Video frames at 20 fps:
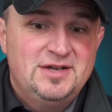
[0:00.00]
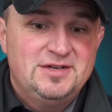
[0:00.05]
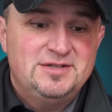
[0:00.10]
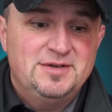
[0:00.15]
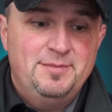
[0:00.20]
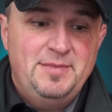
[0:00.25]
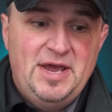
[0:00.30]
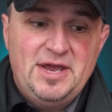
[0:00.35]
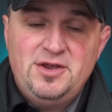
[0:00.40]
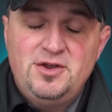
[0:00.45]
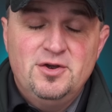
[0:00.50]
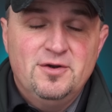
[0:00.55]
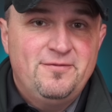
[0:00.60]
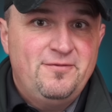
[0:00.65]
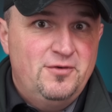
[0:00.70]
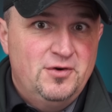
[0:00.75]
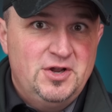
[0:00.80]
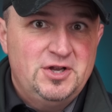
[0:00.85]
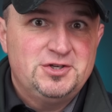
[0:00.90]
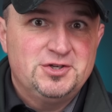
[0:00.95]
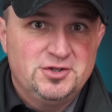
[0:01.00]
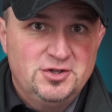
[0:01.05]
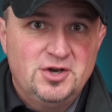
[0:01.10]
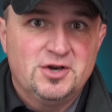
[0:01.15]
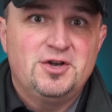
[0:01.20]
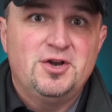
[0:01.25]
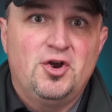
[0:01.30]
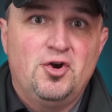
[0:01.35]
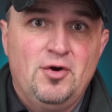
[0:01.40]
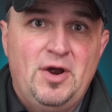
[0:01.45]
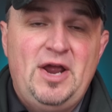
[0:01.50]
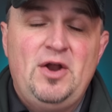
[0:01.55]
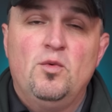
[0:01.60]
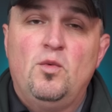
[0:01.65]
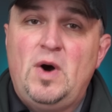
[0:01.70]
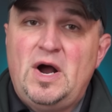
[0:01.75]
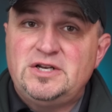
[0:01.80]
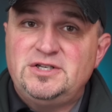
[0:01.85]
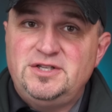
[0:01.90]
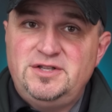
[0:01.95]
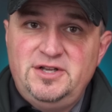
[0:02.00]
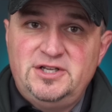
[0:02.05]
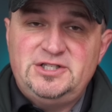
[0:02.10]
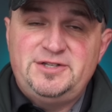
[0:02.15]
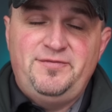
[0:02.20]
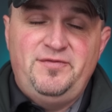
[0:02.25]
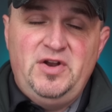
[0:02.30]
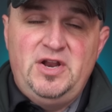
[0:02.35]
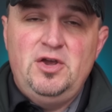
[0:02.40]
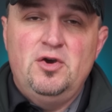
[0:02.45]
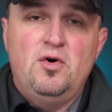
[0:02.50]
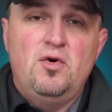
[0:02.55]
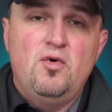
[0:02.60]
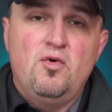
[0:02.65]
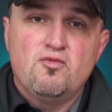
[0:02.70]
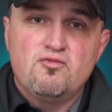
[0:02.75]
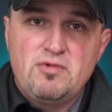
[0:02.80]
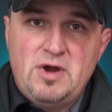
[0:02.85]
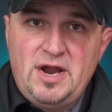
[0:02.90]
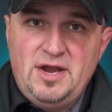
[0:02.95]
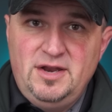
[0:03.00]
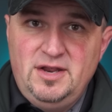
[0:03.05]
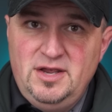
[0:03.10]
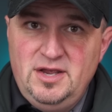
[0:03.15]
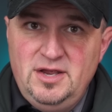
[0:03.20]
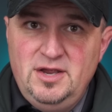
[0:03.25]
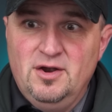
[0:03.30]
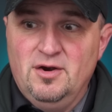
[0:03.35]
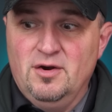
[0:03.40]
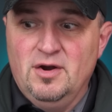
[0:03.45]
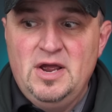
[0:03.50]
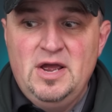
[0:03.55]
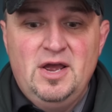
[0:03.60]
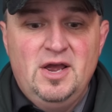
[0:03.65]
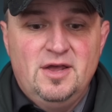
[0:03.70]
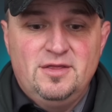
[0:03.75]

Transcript: to make your footage look great, watch this video right here.